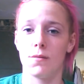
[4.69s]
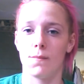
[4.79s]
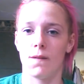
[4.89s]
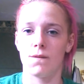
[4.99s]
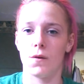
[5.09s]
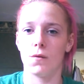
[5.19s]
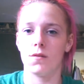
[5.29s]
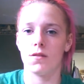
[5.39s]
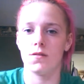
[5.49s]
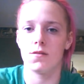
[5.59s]
and my
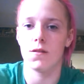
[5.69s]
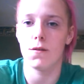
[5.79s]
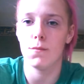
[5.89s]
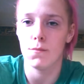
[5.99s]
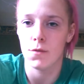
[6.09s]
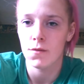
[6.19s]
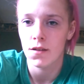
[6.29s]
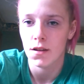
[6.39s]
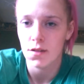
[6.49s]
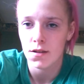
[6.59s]
phone is
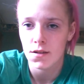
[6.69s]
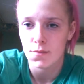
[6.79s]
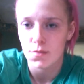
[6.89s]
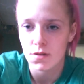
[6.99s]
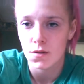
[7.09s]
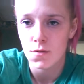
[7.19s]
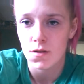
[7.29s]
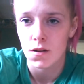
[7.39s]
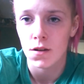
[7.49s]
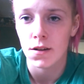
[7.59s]
moving. Oh, I'm so
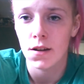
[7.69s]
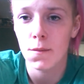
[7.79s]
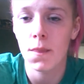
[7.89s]
sorry.